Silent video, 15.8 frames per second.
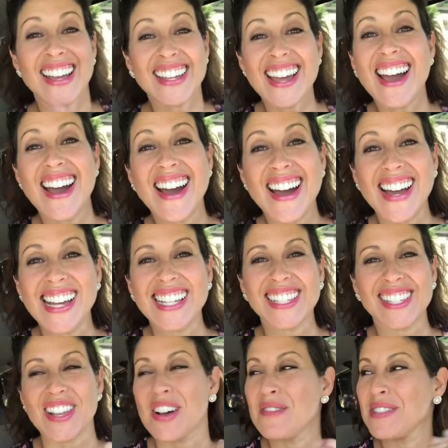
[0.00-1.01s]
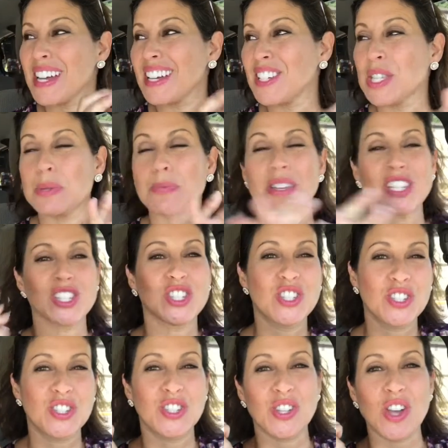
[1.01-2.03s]
guys! Oh my gosh, it's been
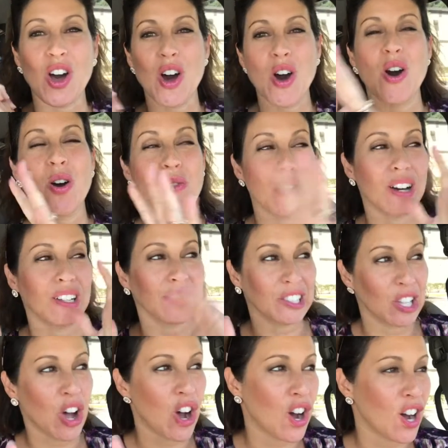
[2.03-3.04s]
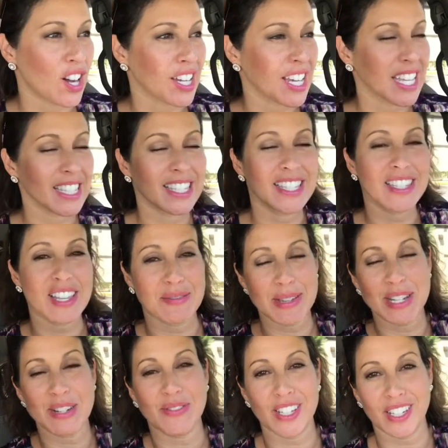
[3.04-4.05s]
so long since I
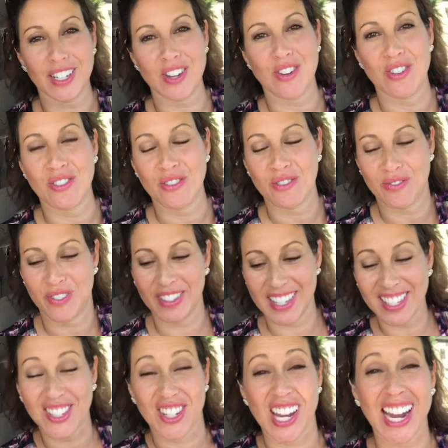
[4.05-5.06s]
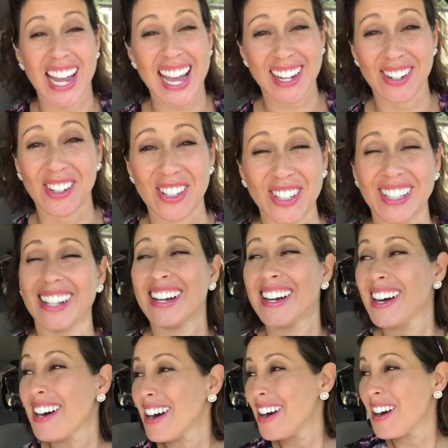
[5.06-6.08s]
made a video for this channel.
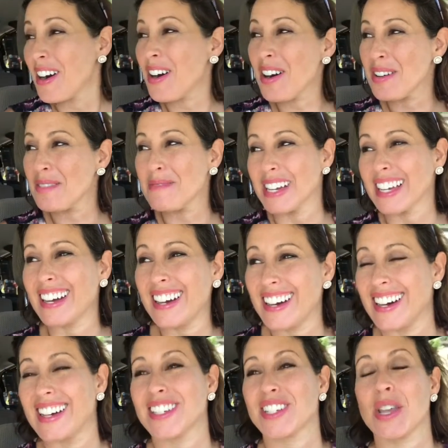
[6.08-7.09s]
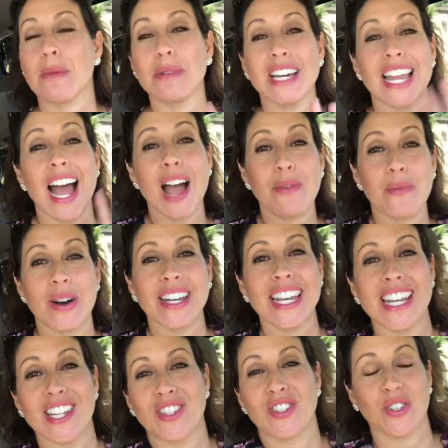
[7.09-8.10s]
Oh my gosh. But I
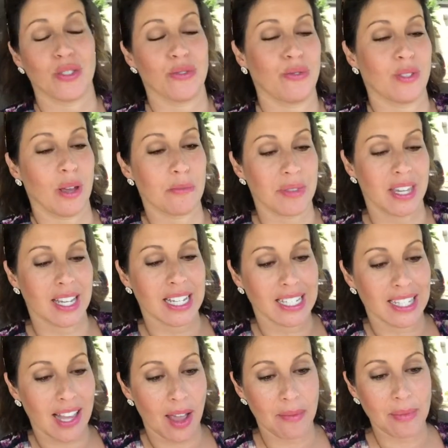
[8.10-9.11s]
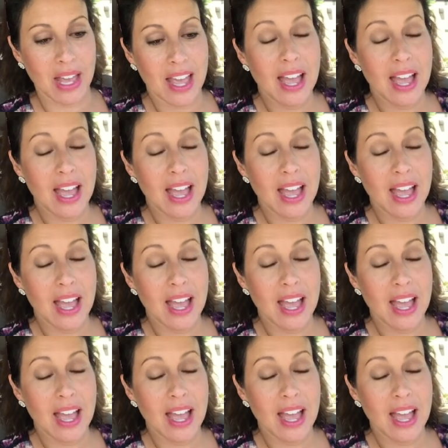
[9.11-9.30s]
wanted to do something because I'm